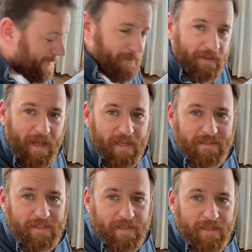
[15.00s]

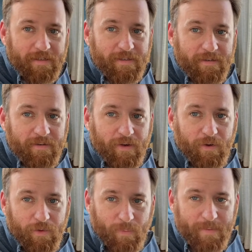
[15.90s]
Alaska. On
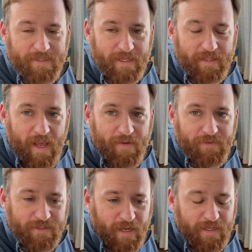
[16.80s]
their website they
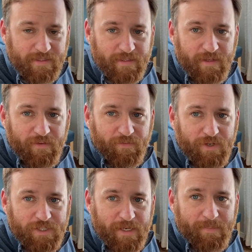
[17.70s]
advertise free
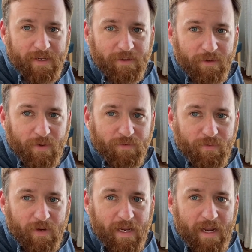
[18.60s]
shipping in the lower
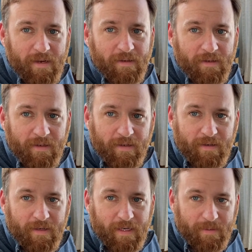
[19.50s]
48.
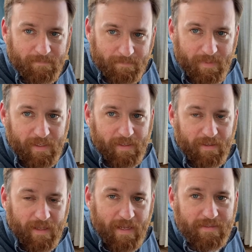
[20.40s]
Being in
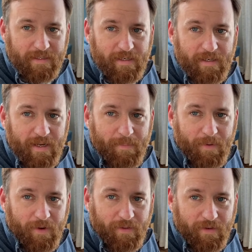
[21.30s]
Alaska and not
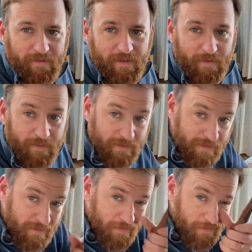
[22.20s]
part of the continuous
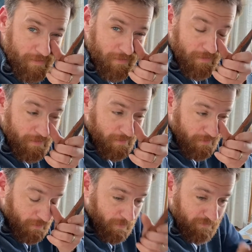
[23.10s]

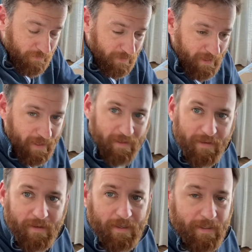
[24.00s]
lower 48,
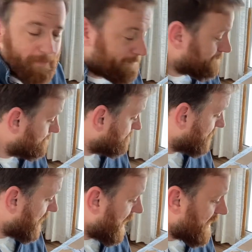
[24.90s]
I
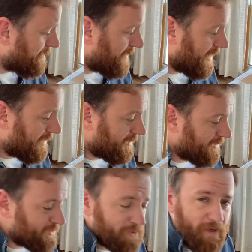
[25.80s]
had to pay an
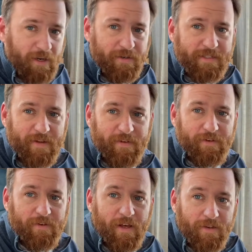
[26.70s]
additional
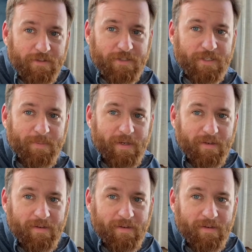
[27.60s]
$172 in shipping